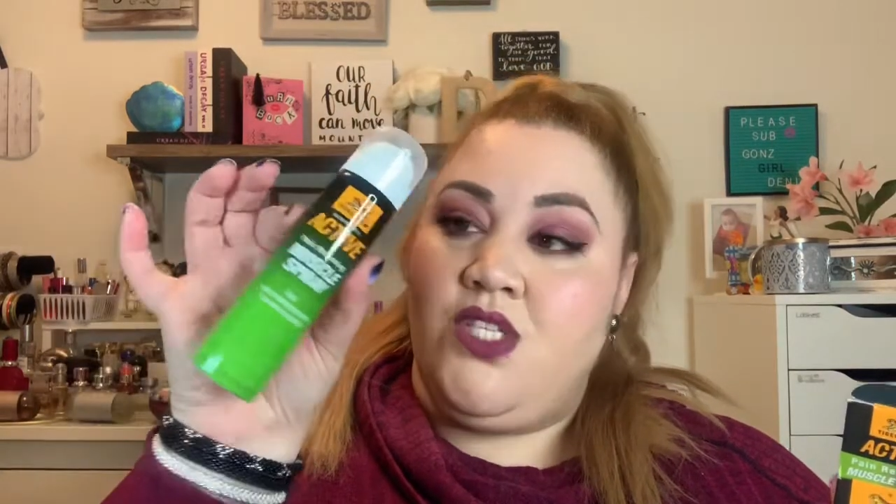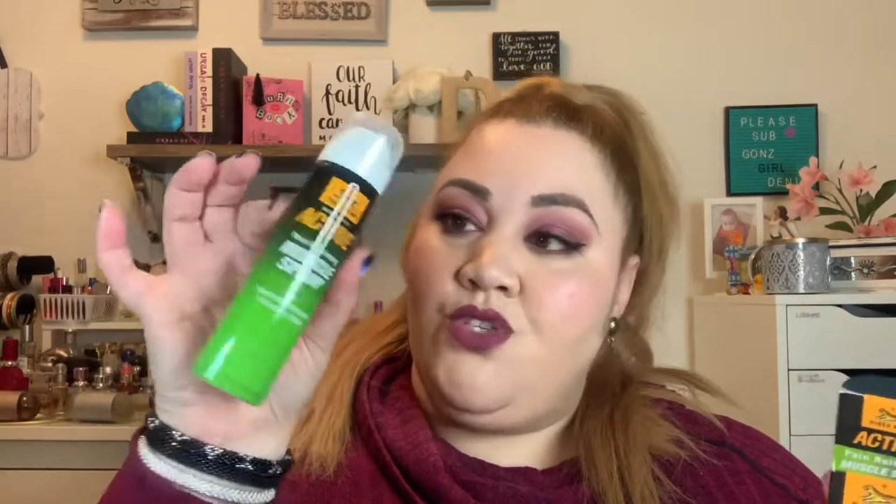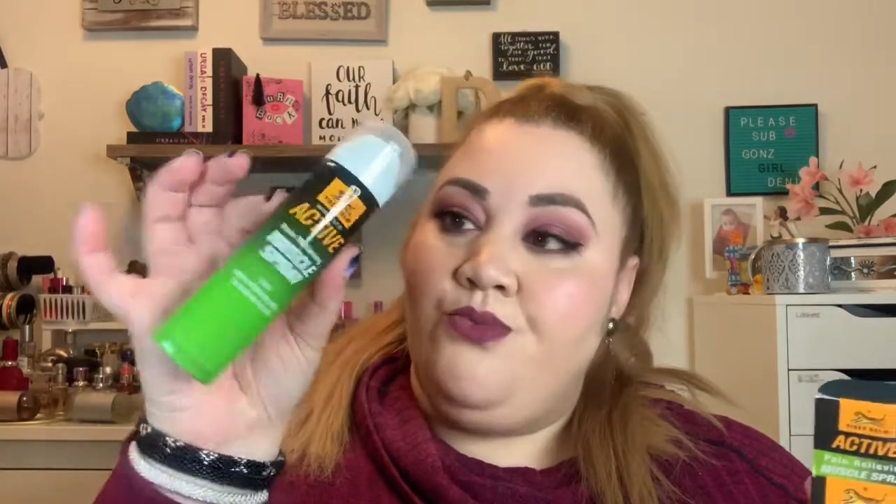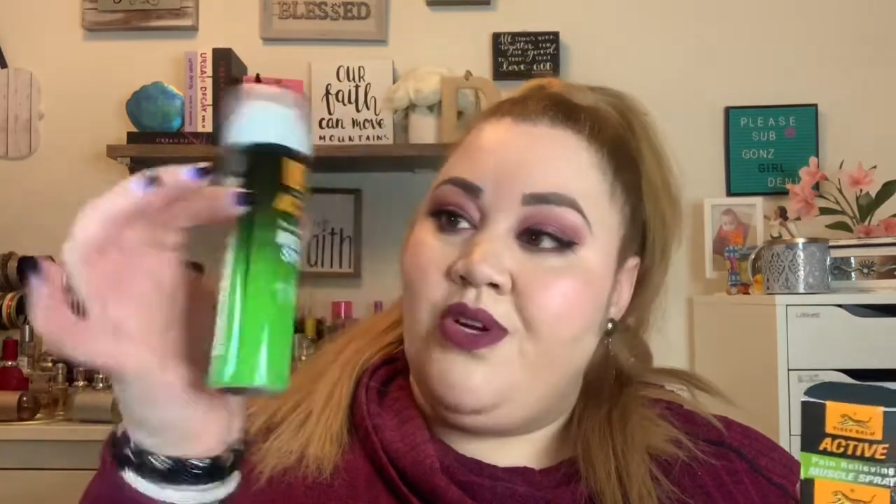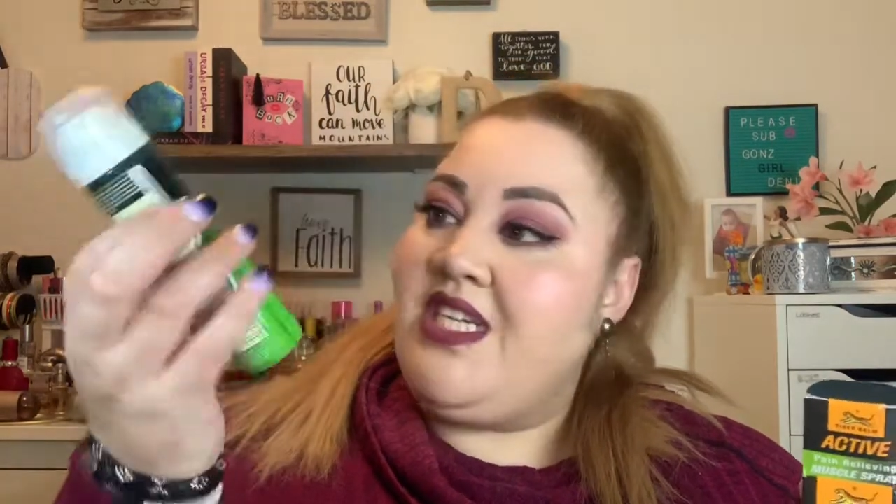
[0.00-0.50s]

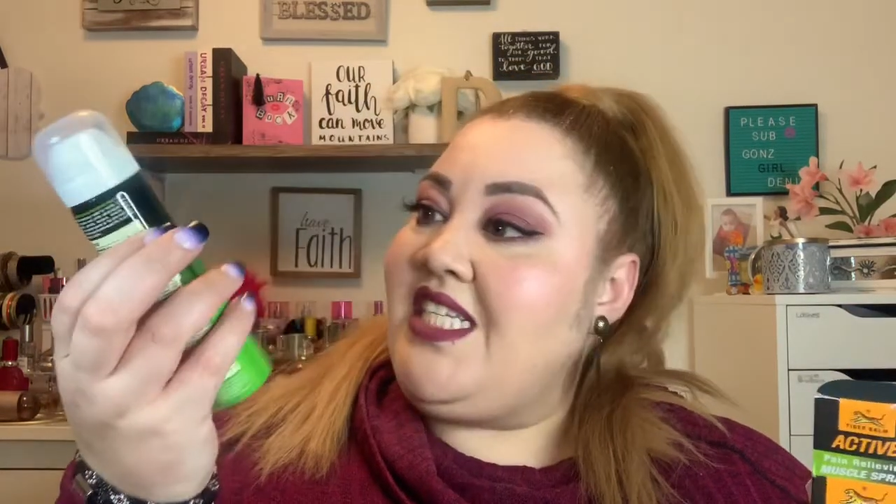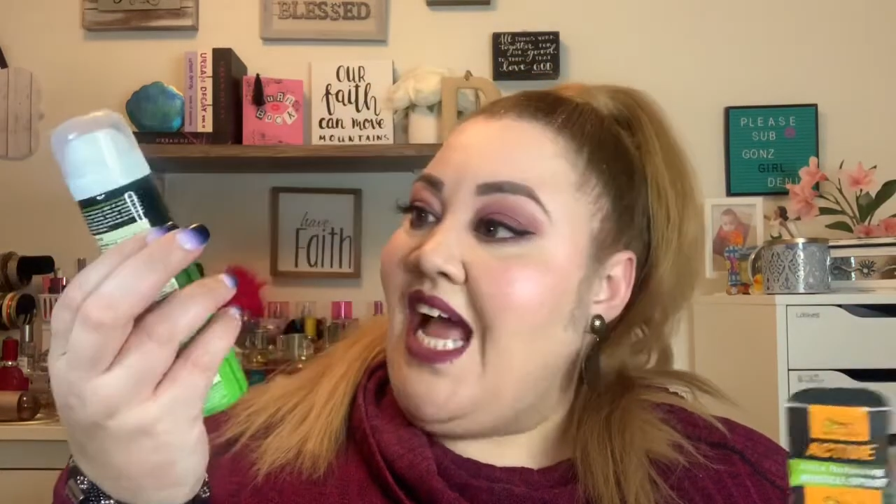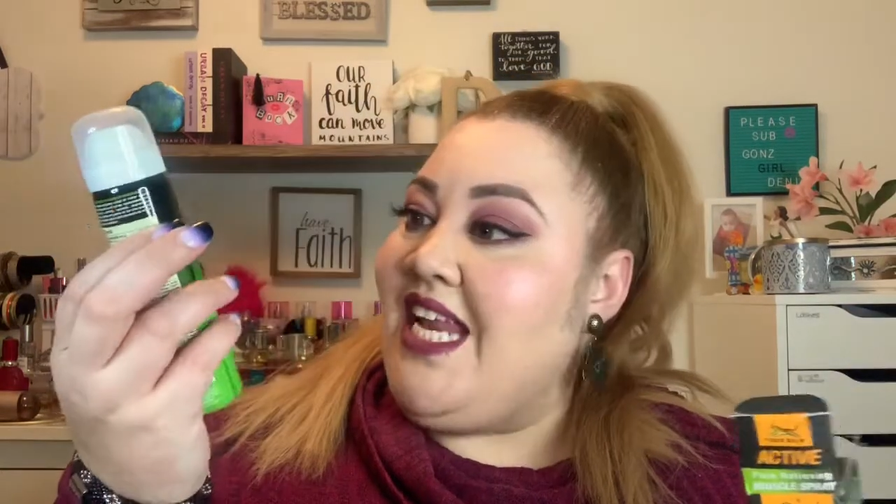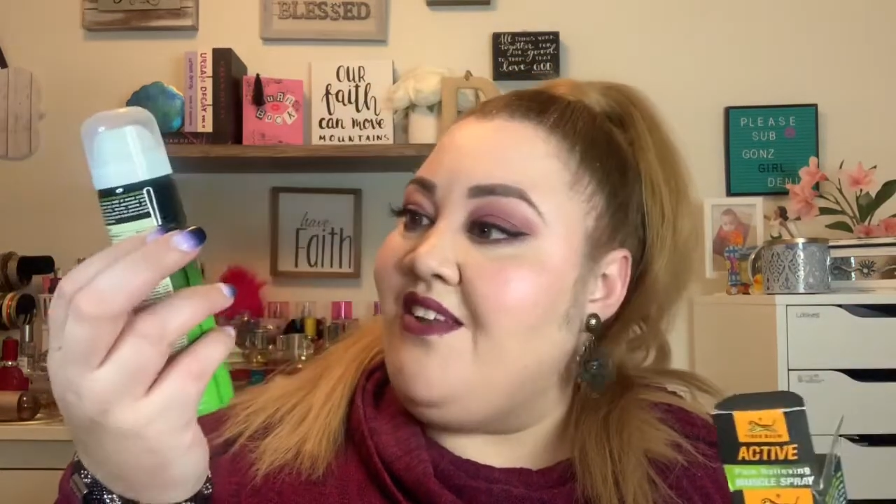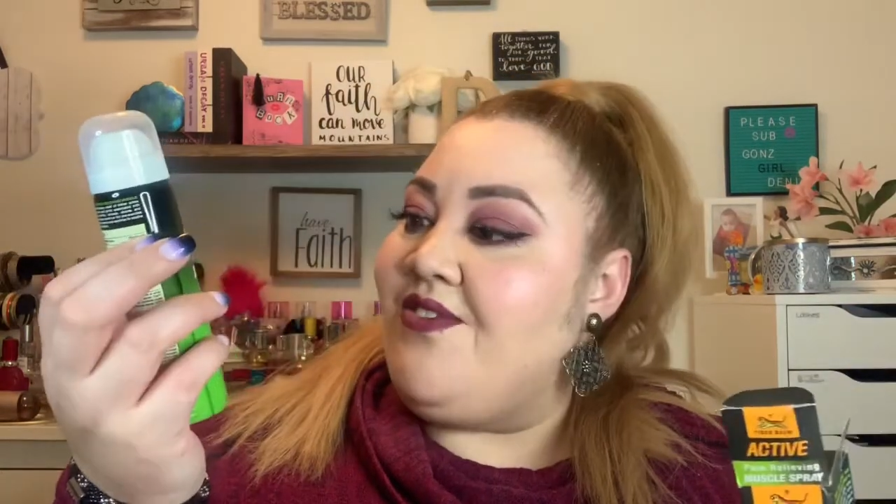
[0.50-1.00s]
super
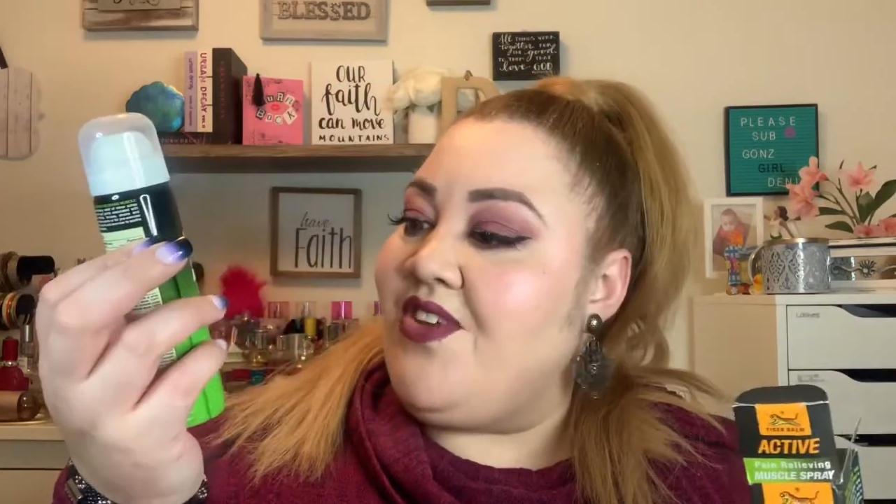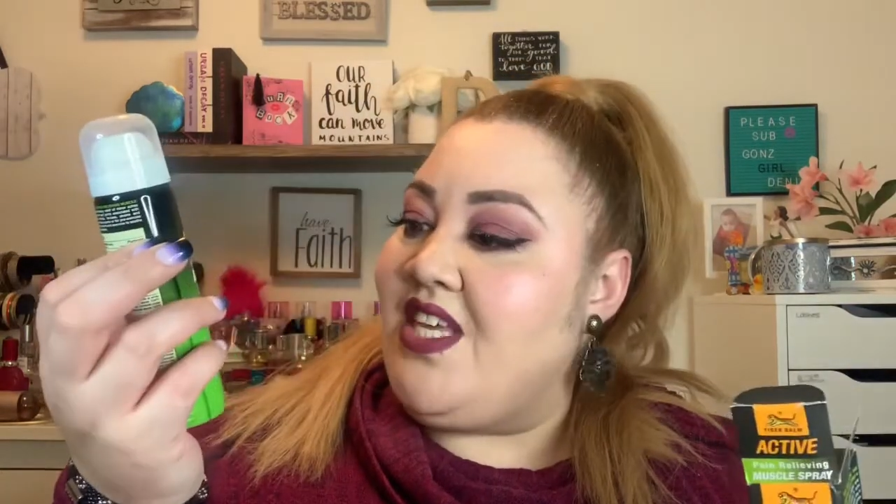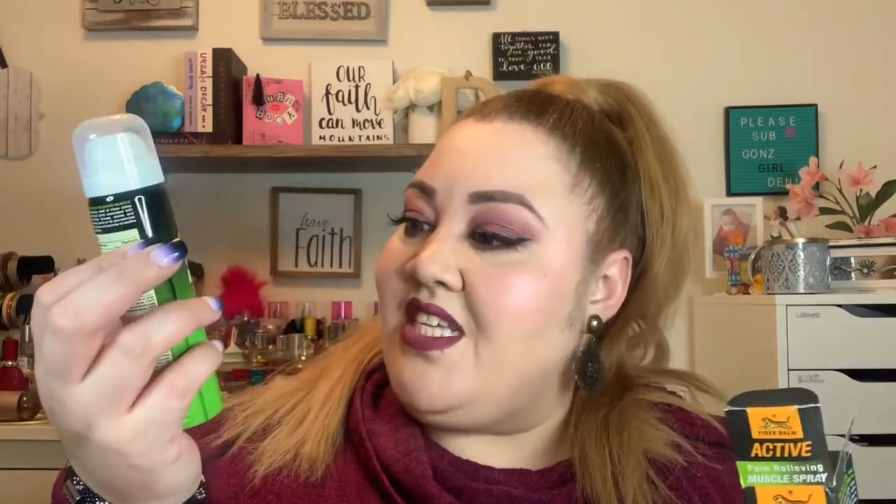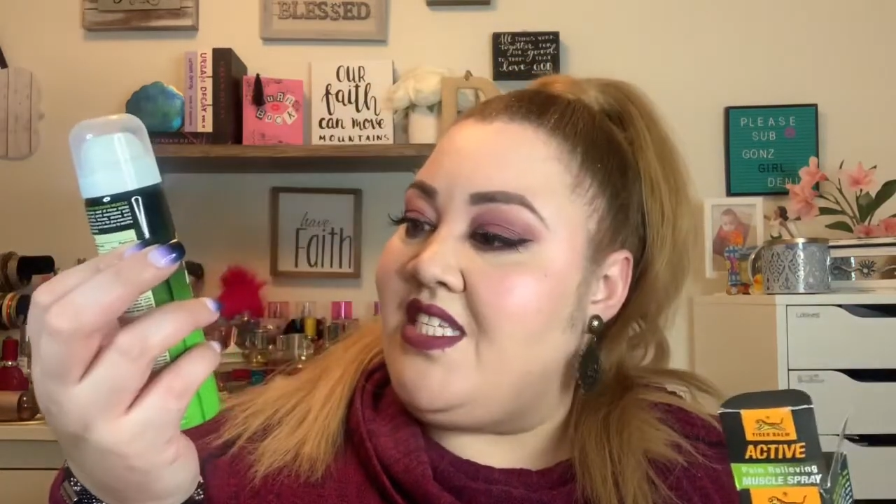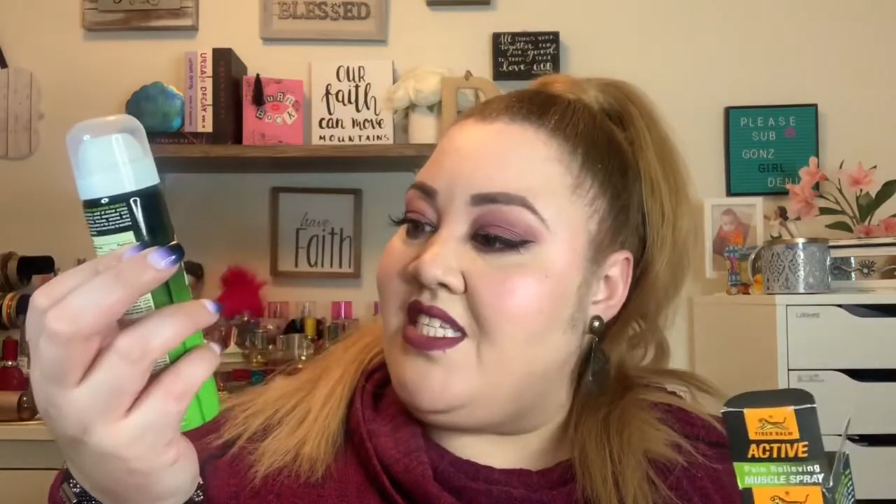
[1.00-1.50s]
excited for
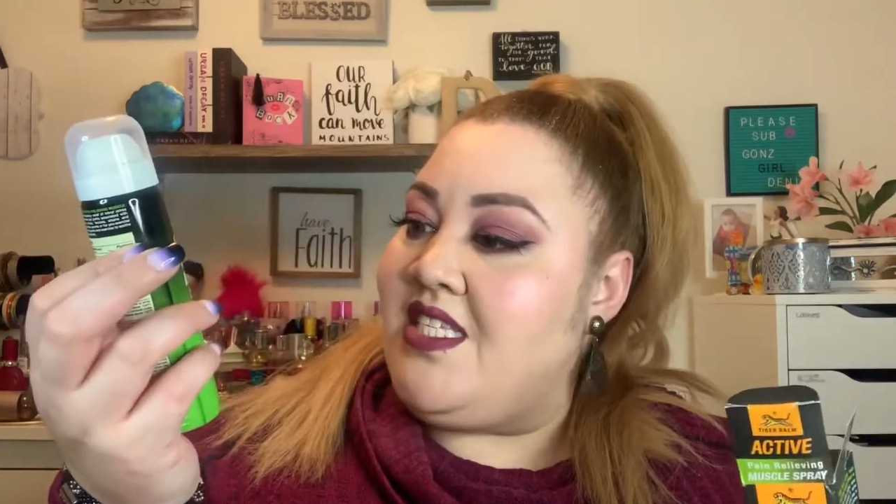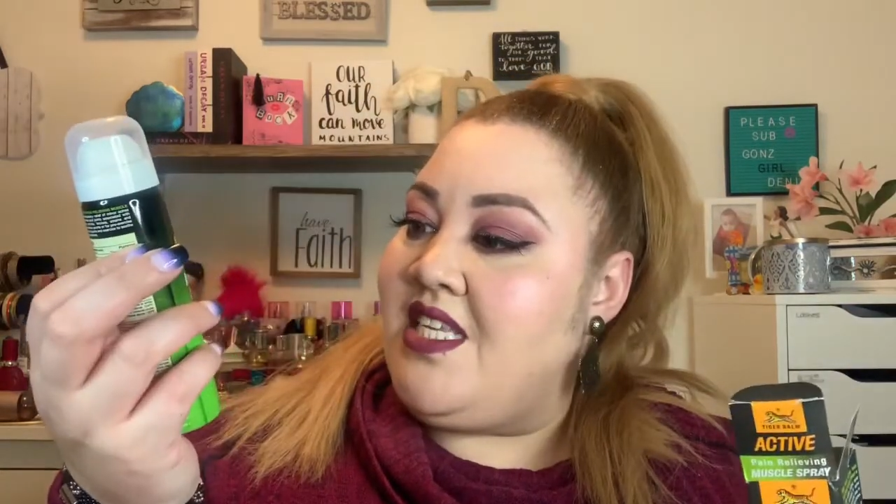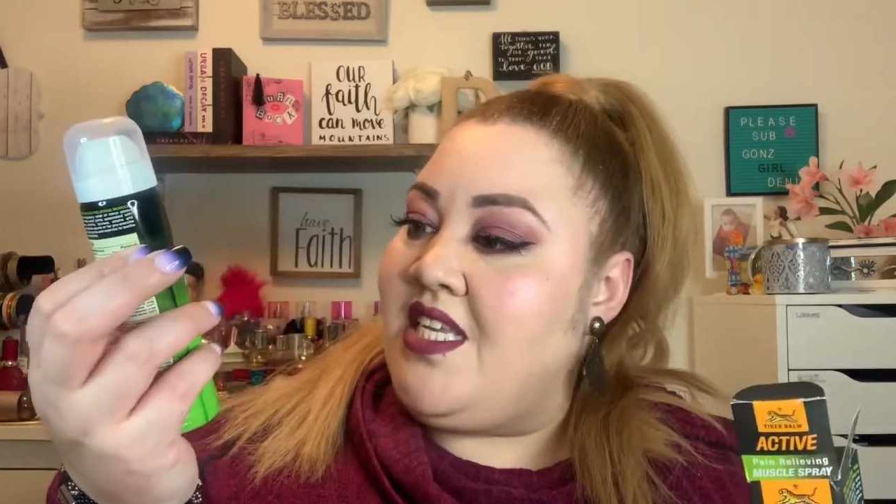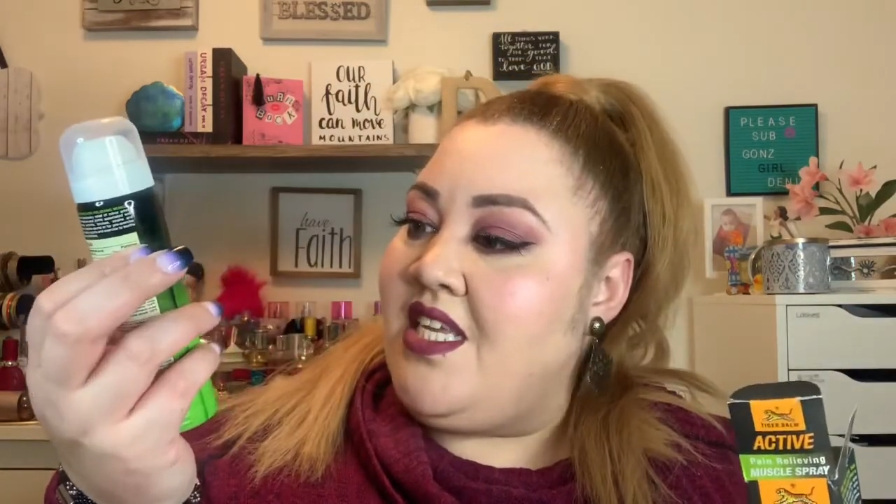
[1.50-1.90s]
this